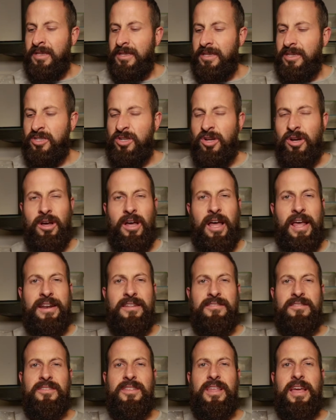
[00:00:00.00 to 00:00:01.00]
There's not
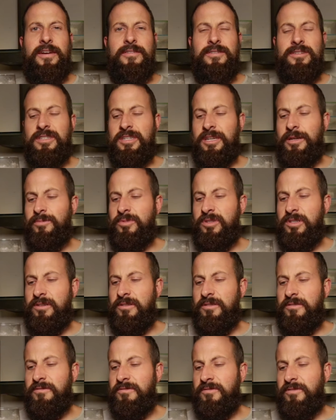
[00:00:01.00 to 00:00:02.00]
anything there in terms
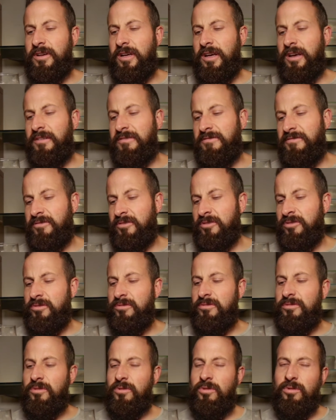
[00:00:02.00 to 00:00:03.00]
of
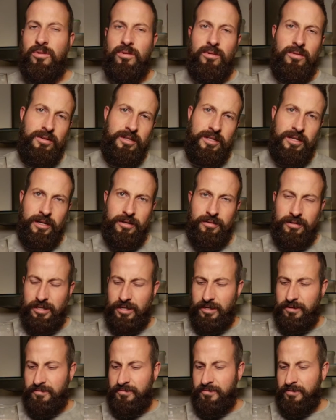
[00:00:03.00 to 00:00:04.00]
fruit or, you know,
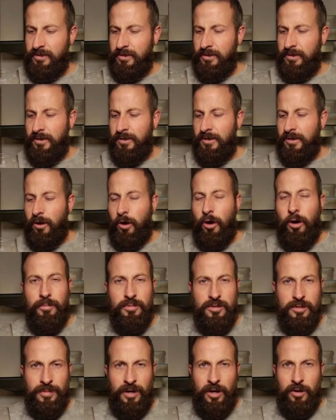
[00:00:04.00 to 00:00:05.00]
kind of hop
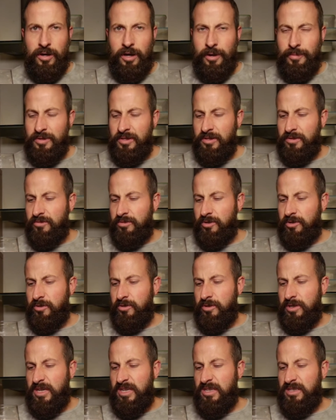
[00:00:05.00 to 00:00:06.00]
smell coming
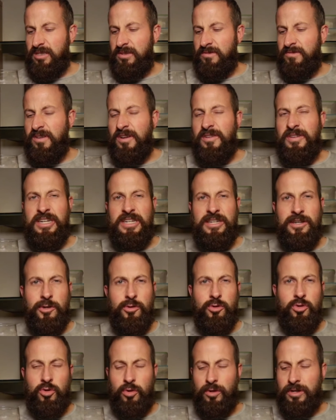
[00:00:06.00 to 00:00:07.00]
through. It's very
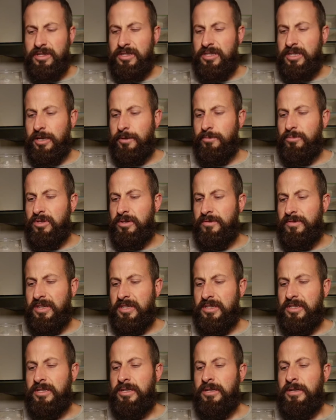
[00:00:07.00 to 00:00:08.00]
neutral in terms of
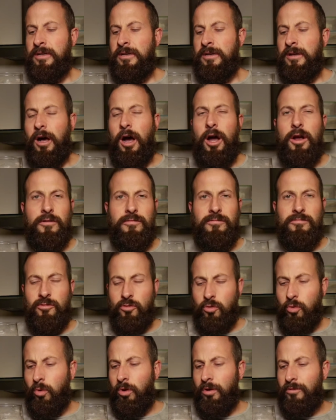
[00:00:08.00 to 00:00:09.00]
its
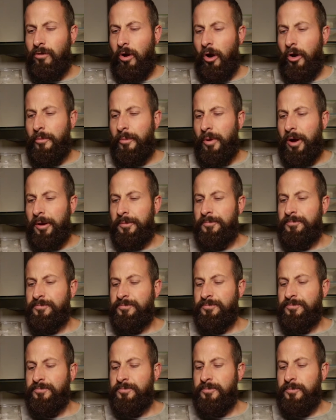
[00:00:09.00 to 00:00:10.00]
overall aroma.
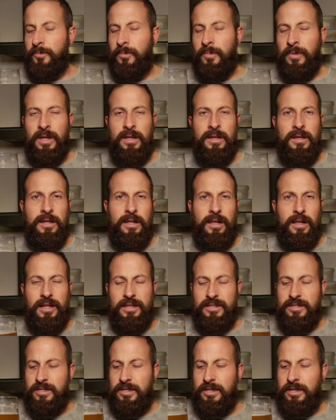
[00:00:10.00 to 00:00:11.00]

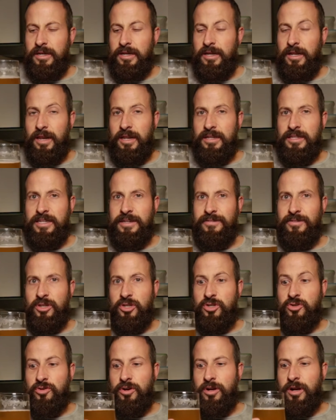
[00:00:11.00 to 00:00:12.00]
Let's give it a
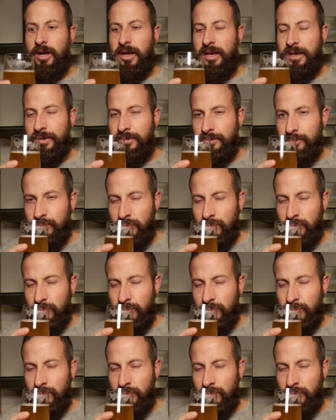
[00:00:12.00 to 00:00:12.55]
try.